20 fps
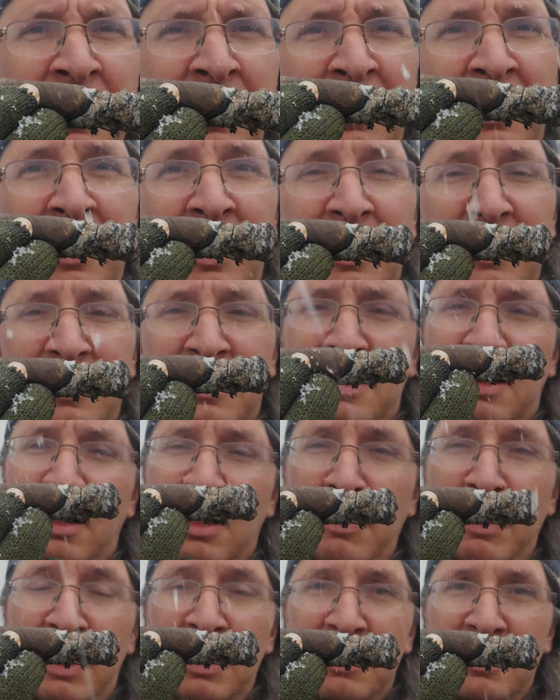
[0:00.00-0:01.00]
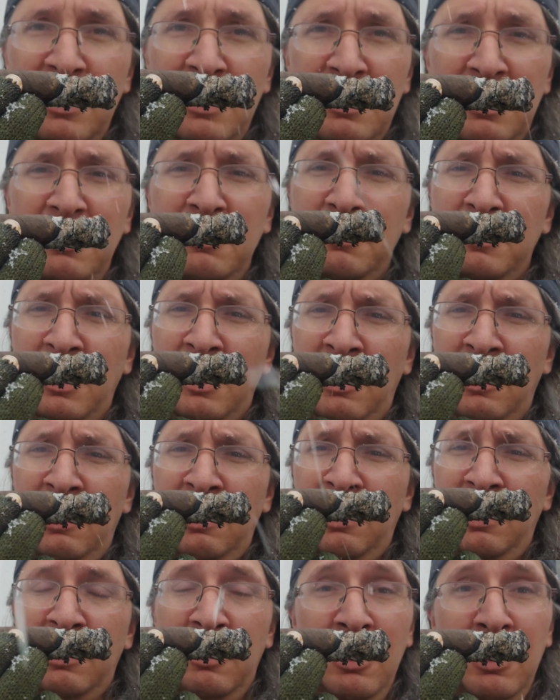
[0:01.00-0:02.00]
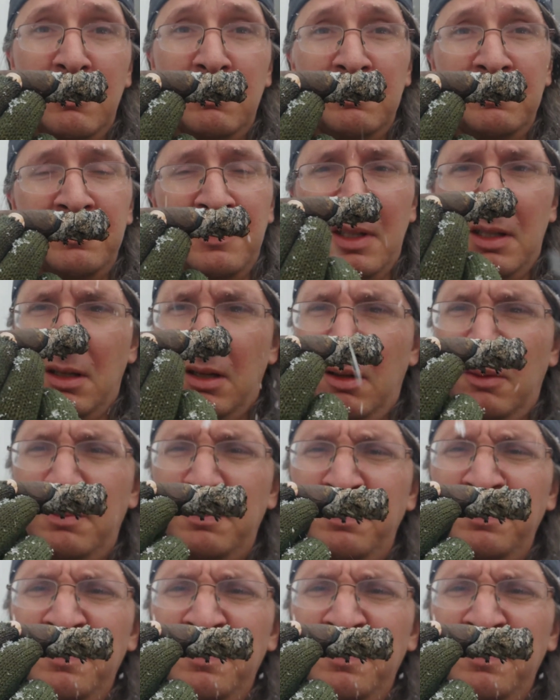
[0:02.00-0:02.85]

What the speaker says: That's going to be consistent and good. So,